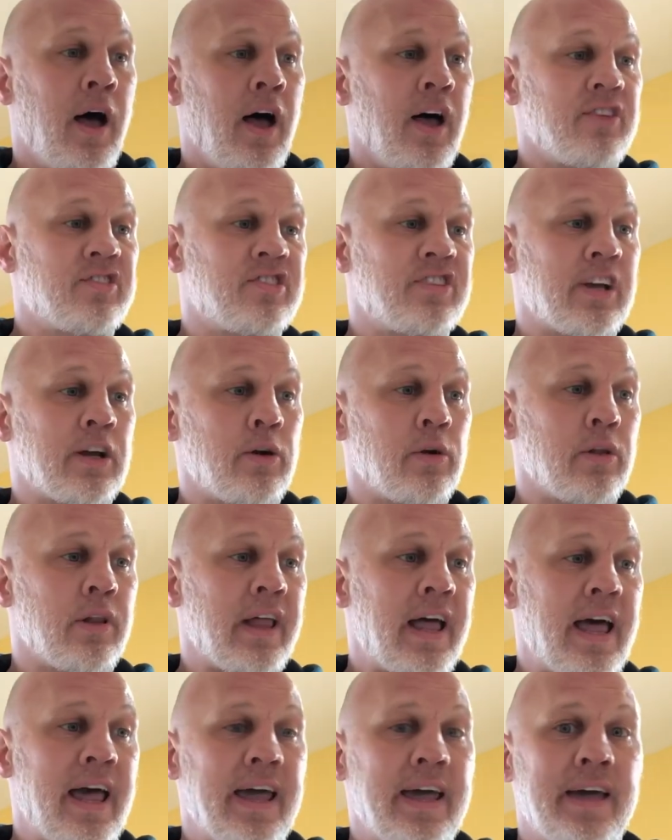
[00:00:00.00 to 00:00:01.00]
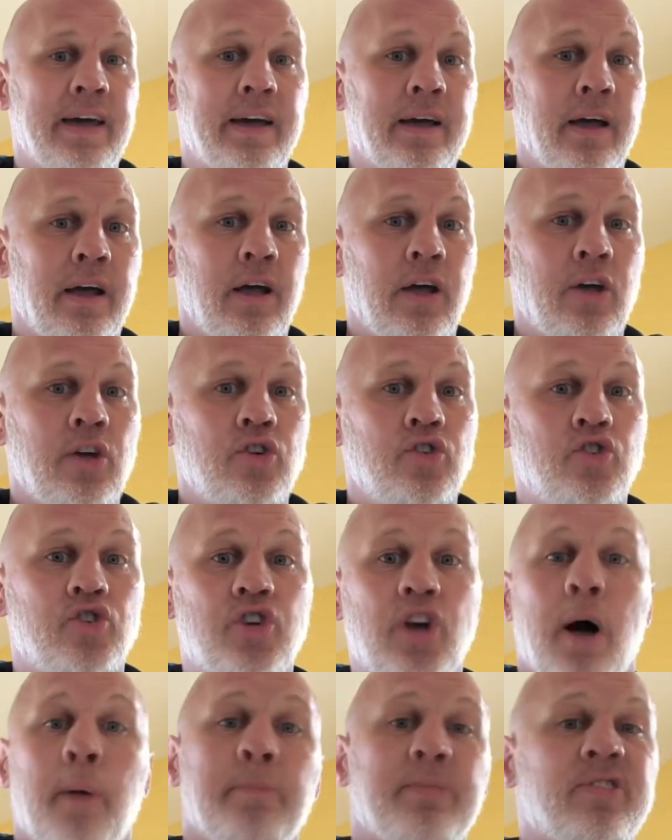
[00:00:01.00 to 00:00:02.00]
A single leg
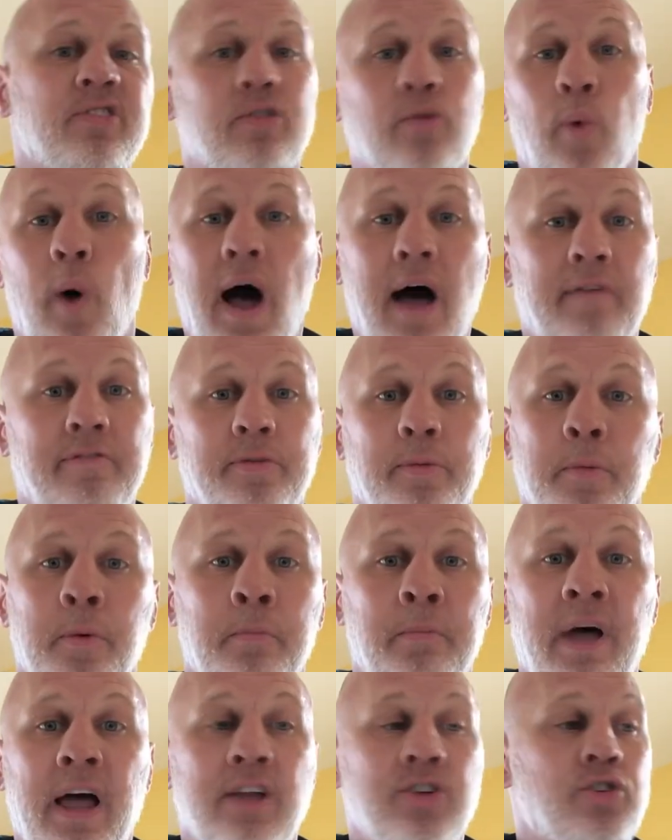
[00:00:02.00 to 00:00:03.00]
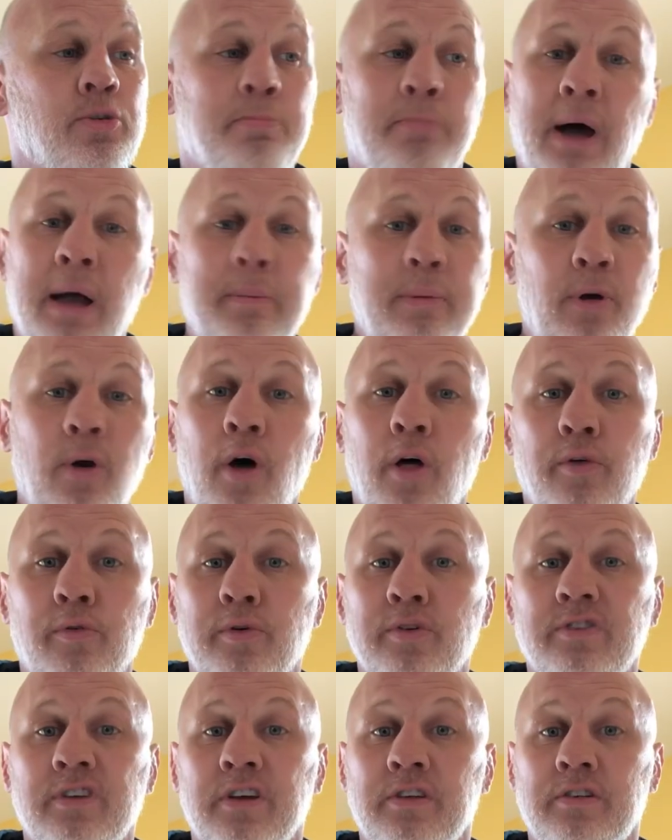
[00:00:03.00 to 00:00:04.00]
jump squat from a bench might be all the
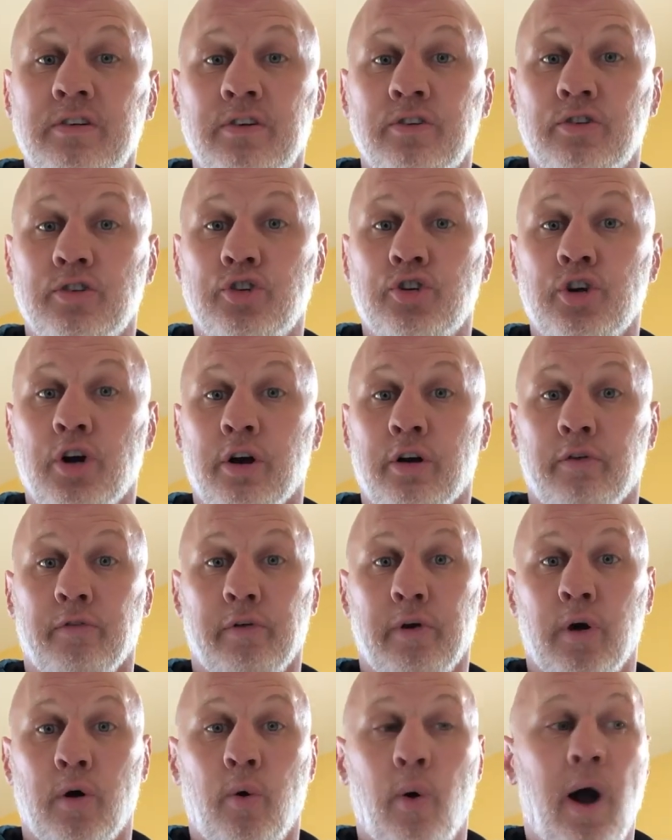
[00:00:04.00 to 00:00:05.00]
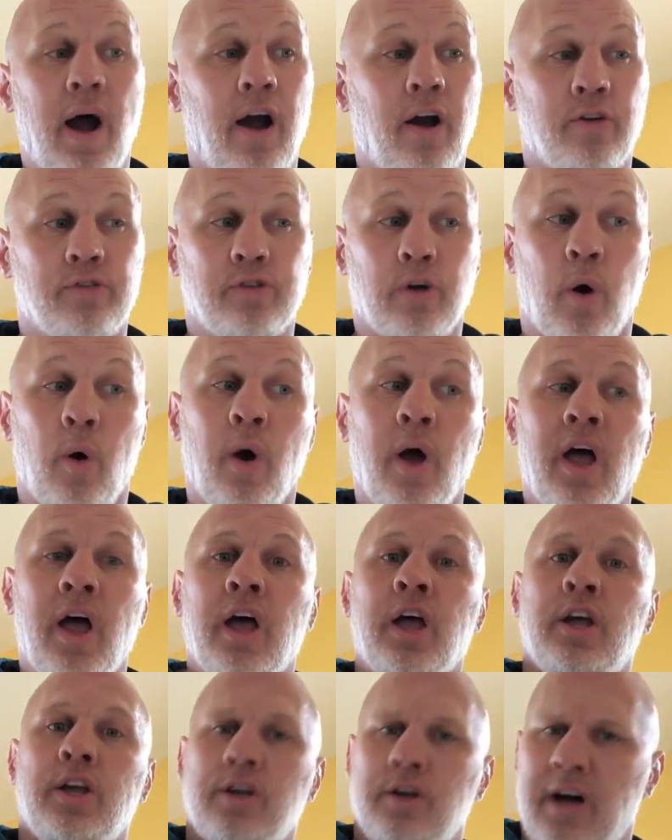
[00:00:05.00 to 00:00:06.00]
resistance that you're going to require. So
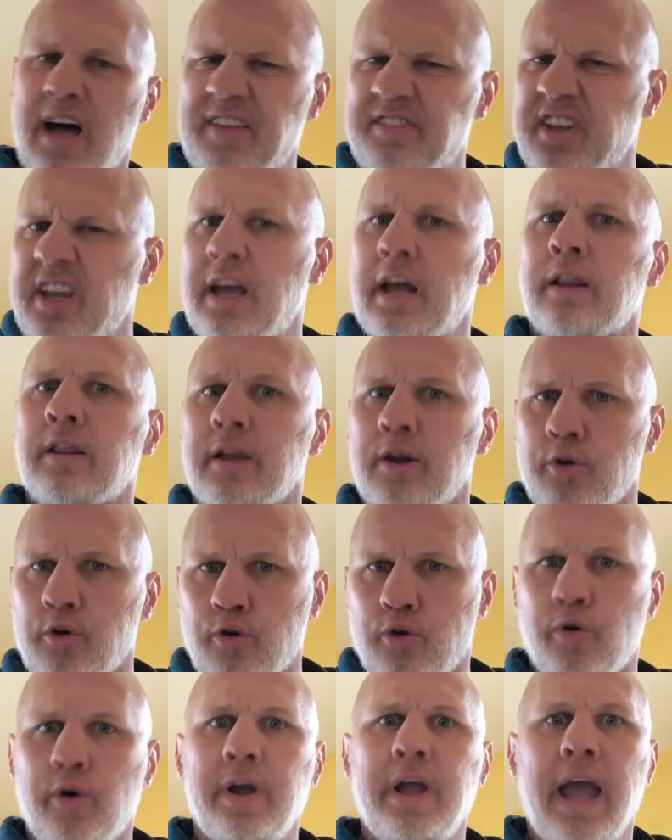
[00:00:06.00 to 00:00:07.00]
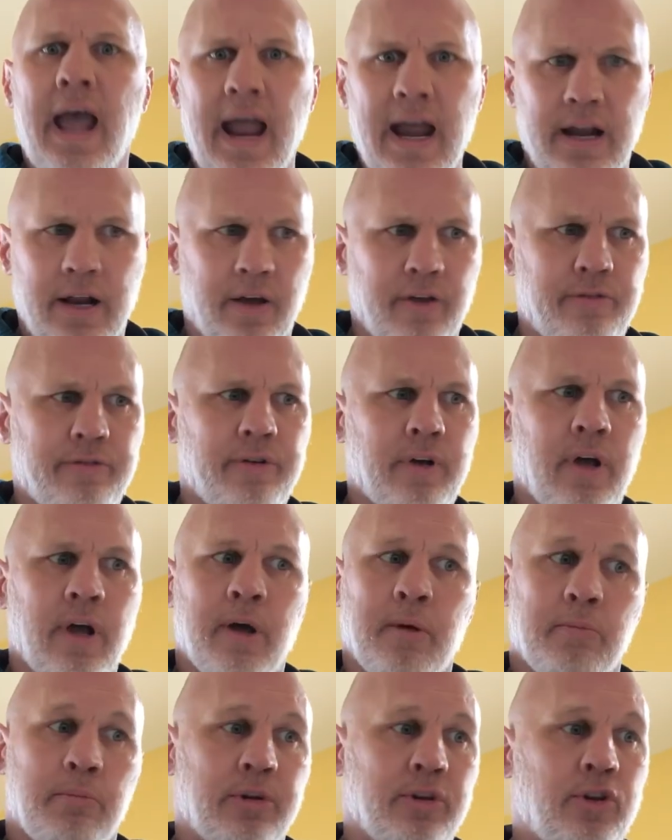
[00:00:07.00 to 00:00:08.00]
you'll have to get a little creative,
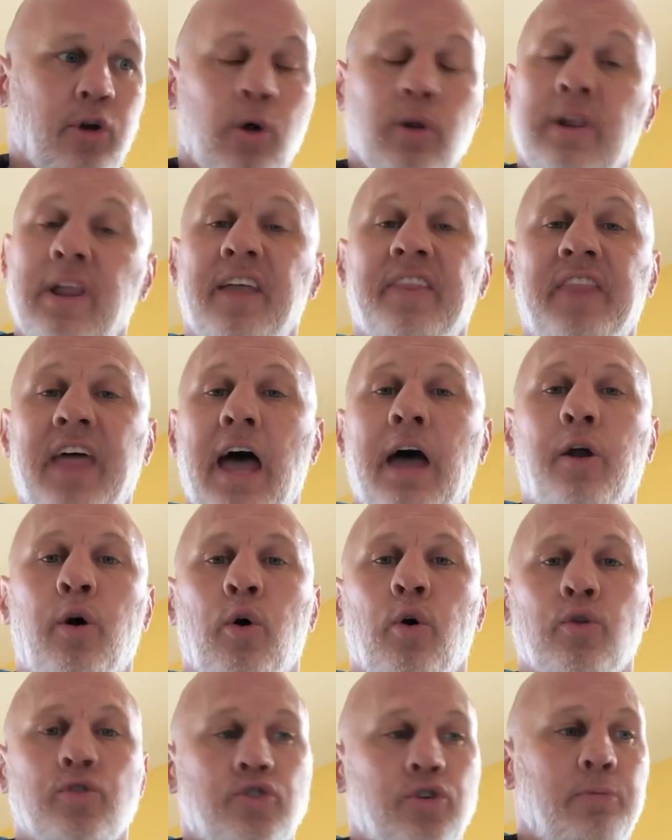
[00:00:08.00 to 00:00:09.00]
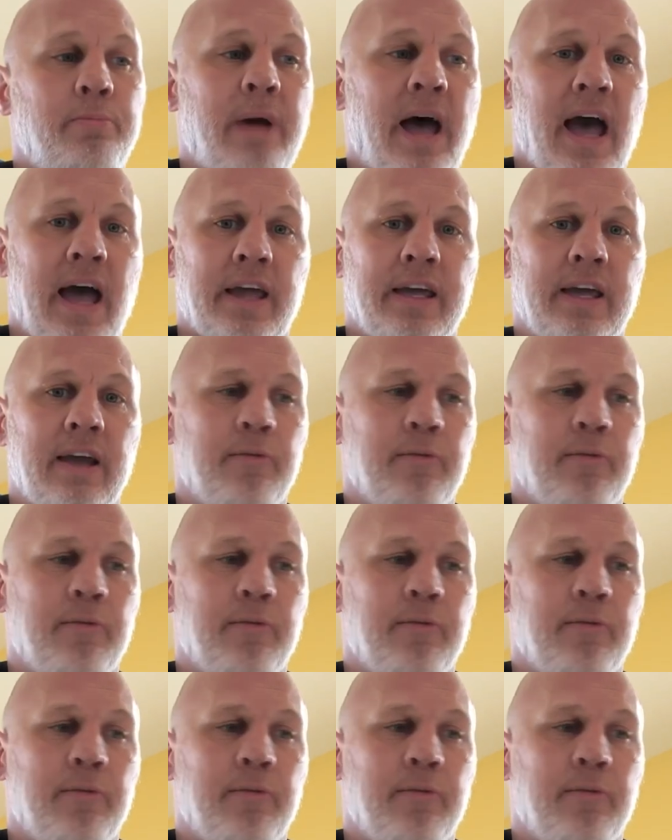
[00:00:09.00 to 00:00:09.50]
but don't let that hold you back.